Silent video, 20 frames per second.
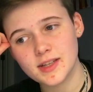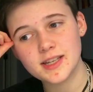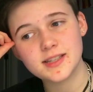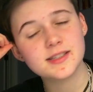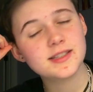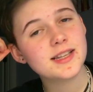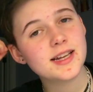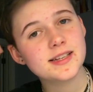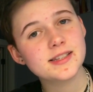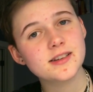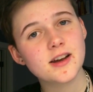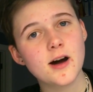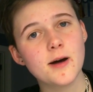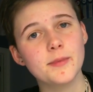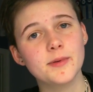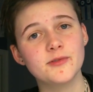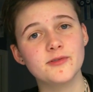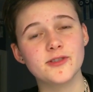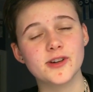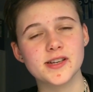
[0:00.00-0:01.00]
it's less
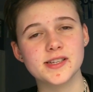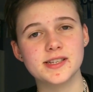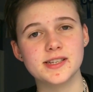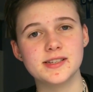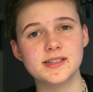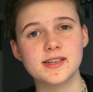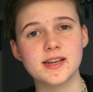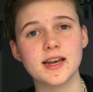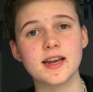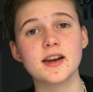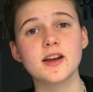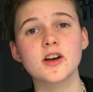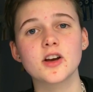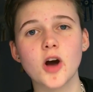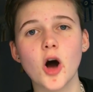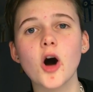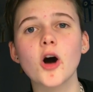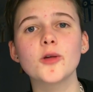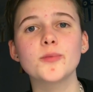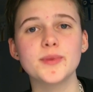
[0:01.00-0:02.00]
common for us to state,
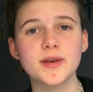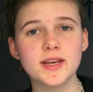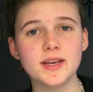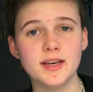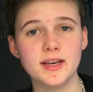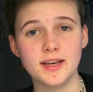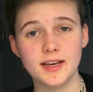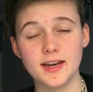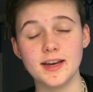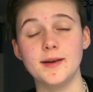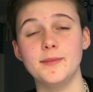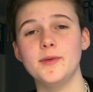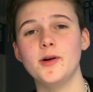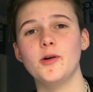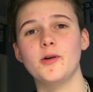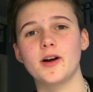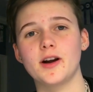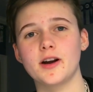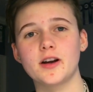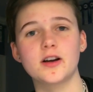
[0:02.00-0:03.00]
call me he, him,
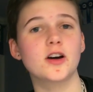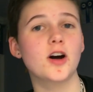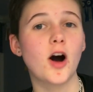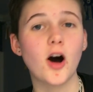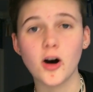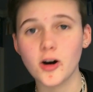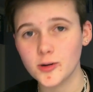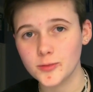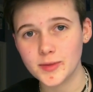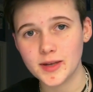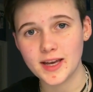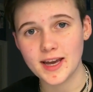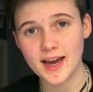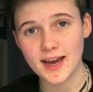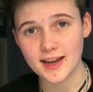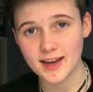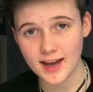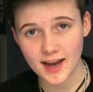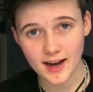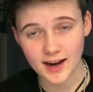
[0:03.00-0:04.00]
or call me
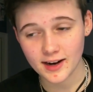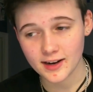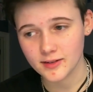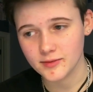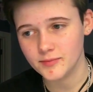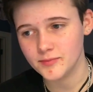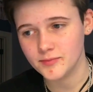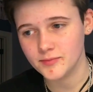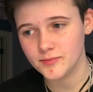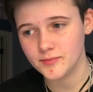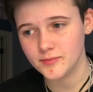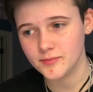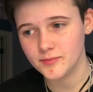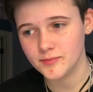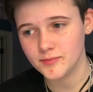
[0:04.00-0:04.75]
a air. Right,